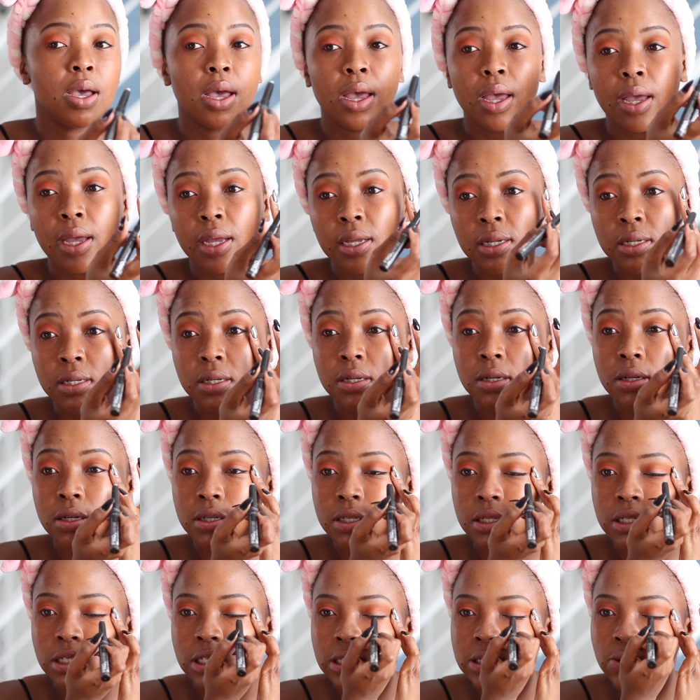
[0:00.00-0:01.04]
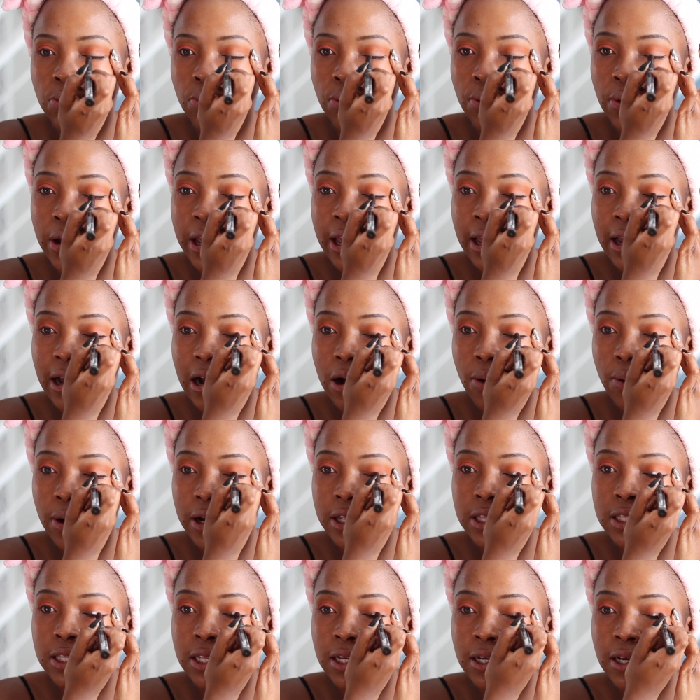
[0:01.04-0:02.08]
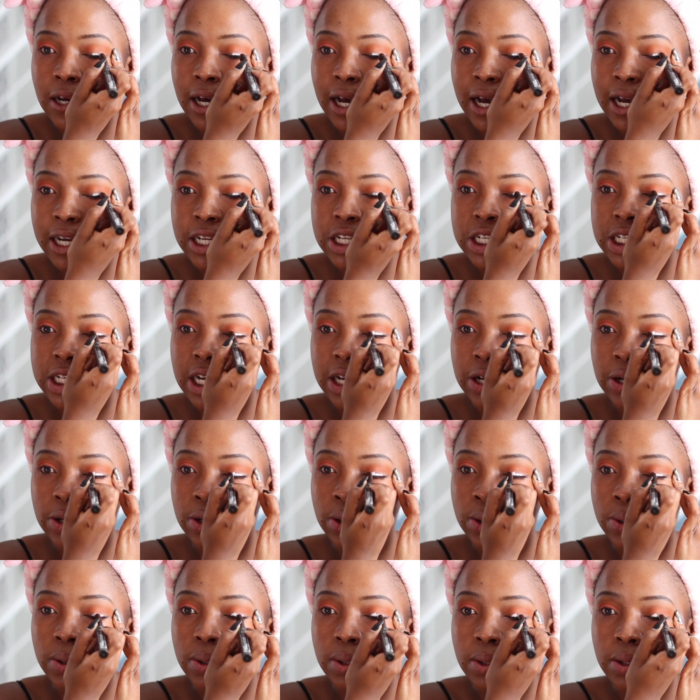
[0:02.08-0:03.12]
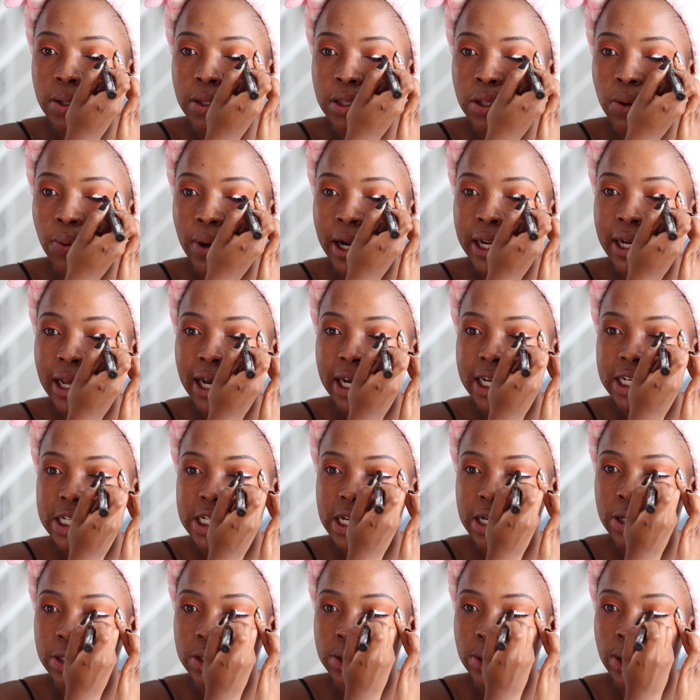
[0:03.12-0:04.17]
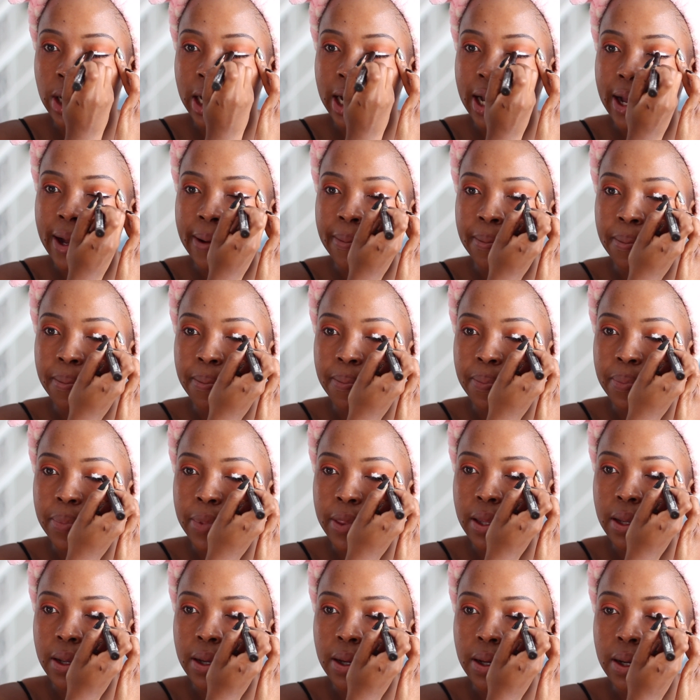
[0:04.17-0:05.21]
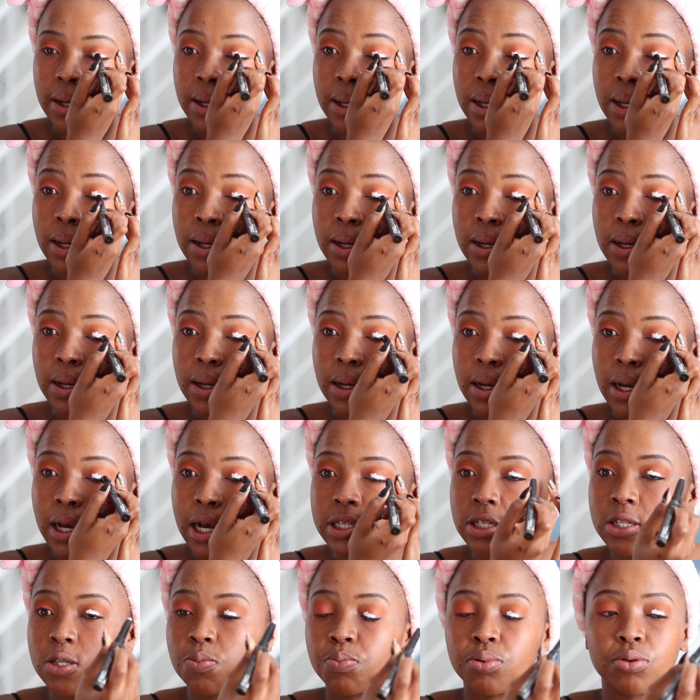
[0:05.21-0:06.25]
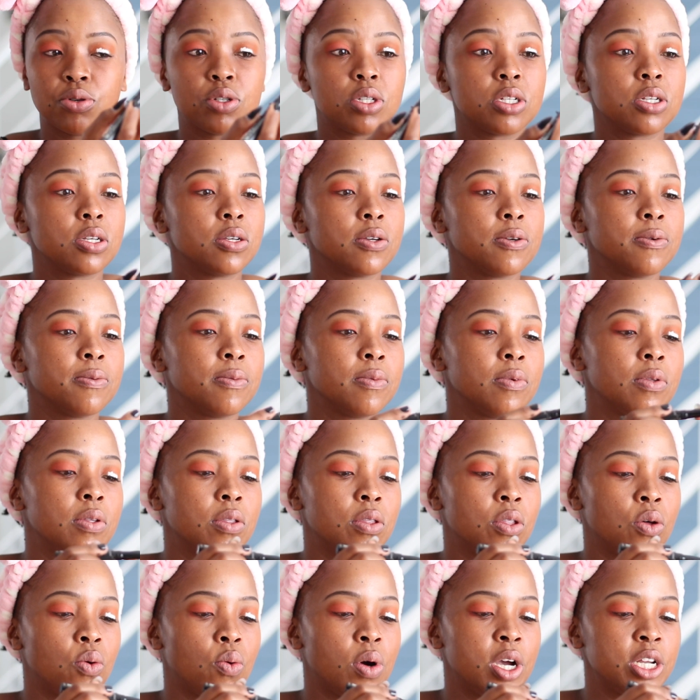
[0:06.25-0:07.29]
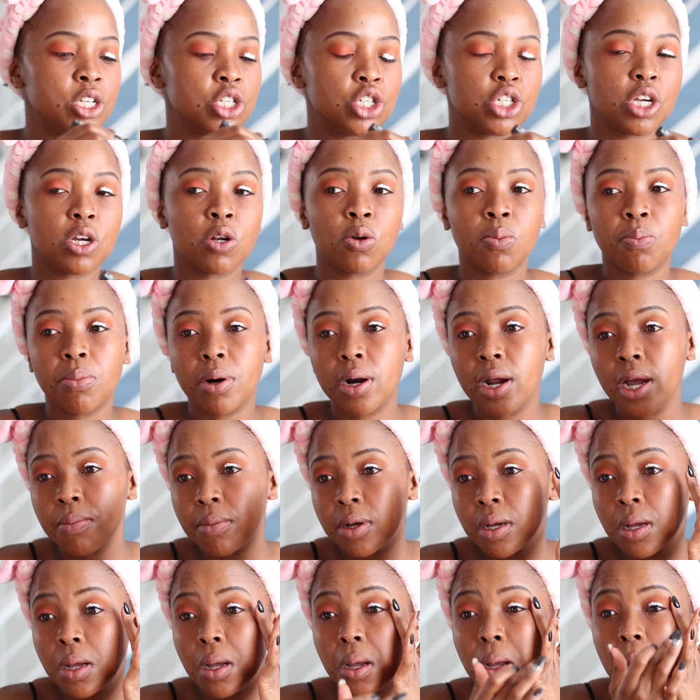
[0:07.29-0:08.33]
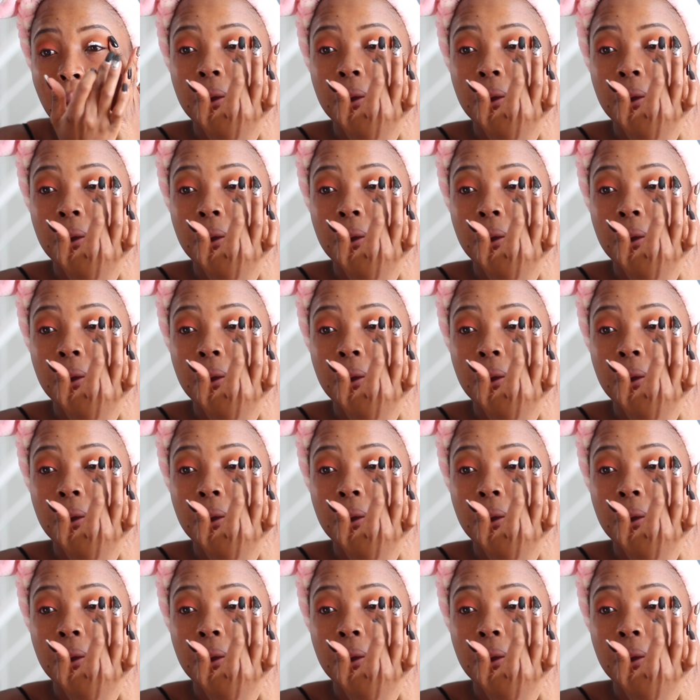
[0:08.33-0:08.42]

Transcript: And where I want the eyeshadow, the white eyeshadow to come, I just put a white shadow primer.